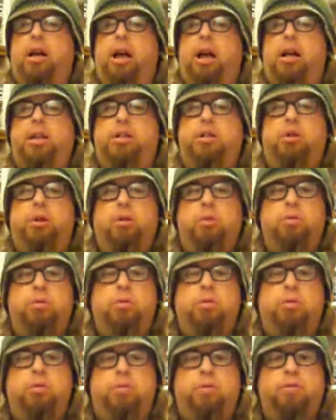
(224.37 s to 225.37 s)
I don't
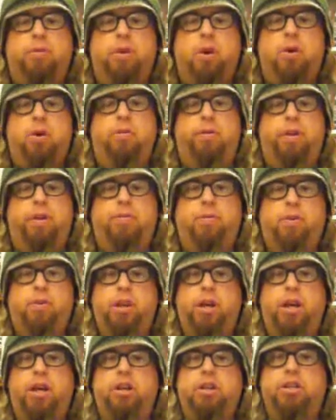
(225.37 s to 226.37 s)
know if I
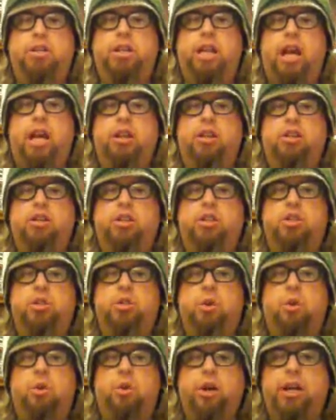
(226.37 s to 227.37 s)
fully understand the
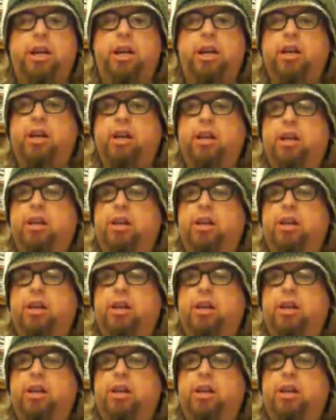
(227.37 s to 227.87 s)
story